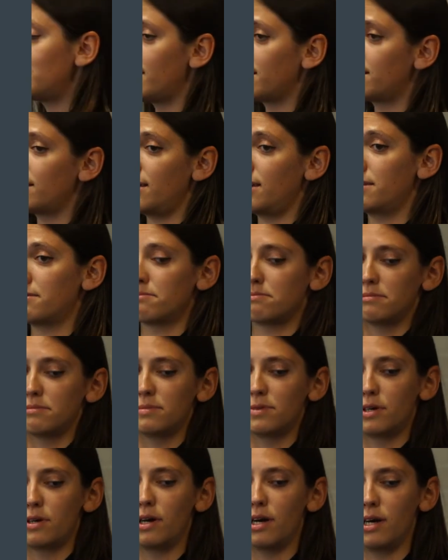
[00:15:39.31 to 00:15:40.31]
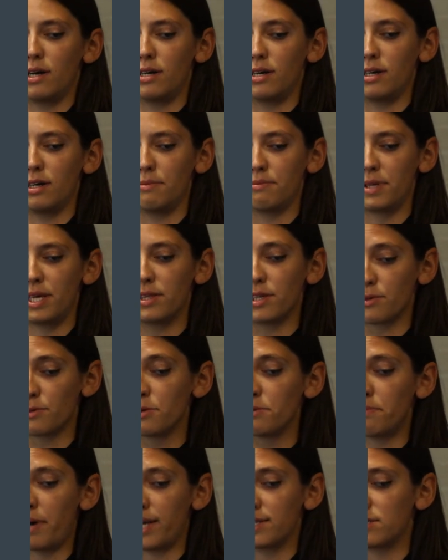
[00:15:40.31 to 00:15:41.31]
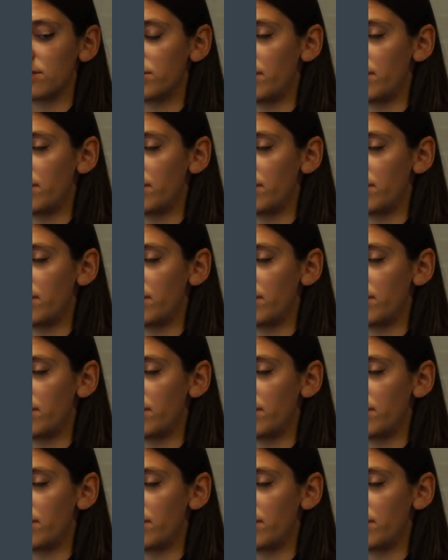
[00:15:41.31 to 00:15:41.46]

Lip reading: that in the Room master